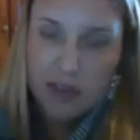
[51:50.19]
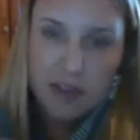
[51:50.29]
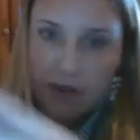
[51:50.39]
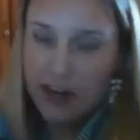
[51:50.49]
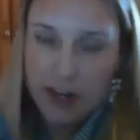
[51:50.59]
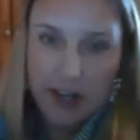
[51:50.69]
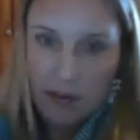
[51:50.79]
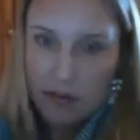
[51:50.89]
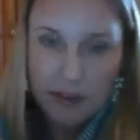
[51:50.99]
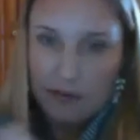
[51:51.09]
and
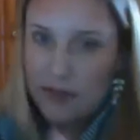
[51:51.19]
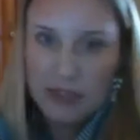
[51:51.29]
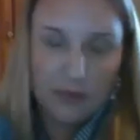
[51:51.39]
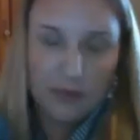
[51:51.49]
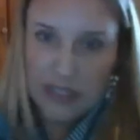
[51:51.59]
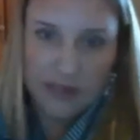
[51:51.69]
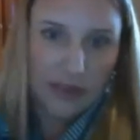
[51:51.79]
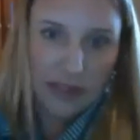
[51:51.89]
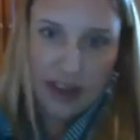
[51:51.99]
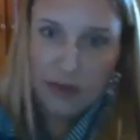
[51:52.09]
one's
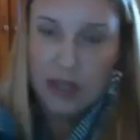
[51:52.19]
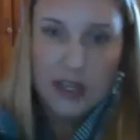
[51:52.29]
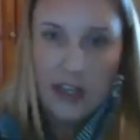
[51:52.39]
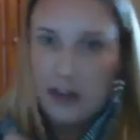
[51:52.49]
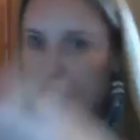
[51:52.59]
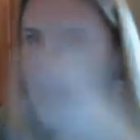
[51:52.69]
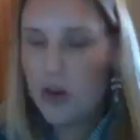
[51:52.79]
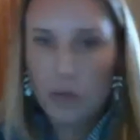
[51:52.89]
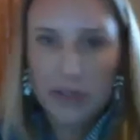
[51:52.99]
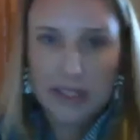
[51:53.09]
$55 million
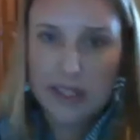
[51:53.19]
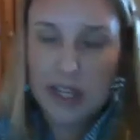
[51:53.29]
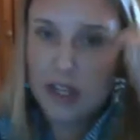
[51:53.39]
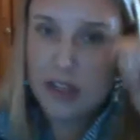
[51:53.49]
account, one's